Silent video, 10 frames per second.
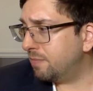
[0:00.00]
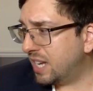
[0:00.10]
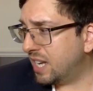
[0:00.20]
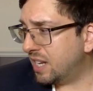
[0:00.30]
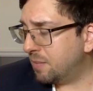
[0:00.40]

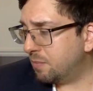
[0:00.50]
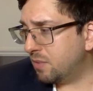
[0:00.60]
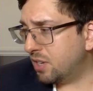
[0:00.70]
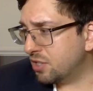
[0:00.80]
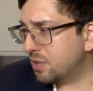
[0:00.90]
and
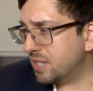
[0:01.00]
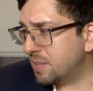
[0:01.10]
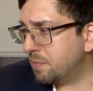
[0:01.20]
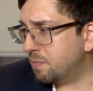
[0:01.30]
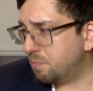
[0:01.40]
also as a
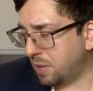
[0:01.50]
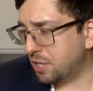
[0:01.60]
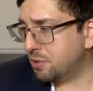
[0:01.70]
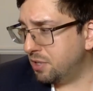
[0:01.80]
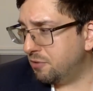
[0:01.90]

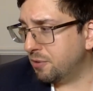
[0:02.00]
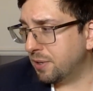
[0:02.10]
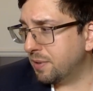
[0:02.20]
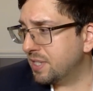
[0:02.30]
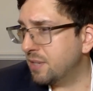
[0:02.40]
patchouli
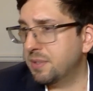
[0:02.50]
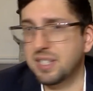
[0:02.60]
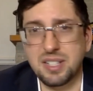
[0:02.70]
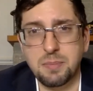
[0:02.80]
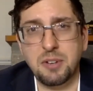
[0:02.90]
fragrance, I would
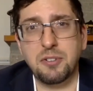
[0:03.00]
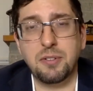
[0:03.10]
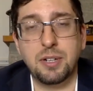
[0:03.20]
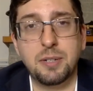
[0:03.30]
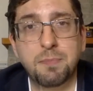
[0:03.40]
say it's my
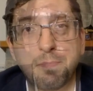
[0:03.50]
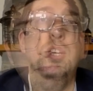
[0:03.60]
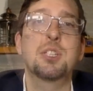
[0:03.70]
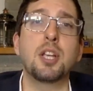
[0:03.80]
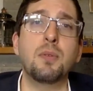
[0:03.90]
favorite.
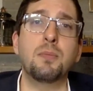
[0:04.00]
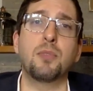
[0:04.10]
So,